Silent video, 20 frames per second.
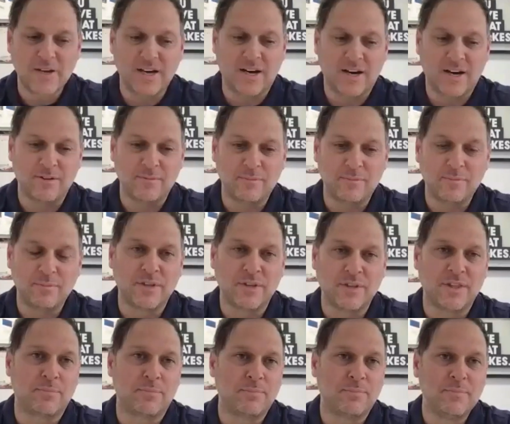
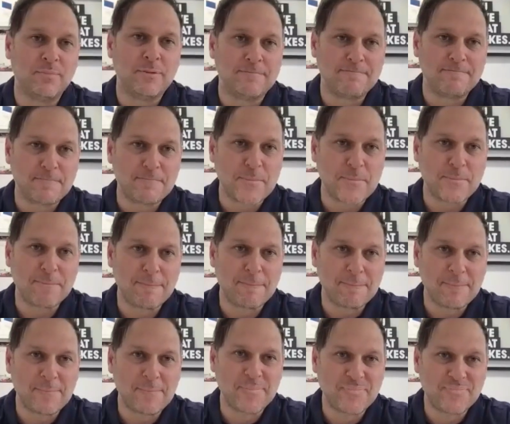love that we can frame
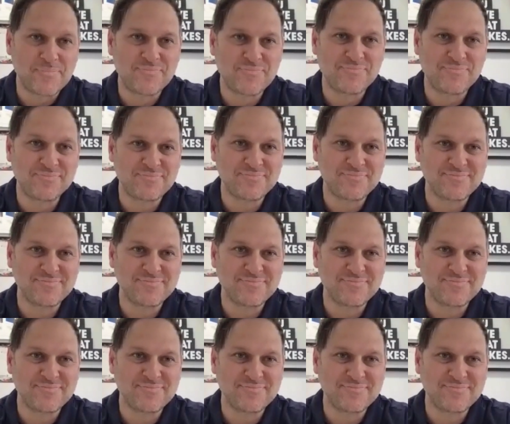the cost.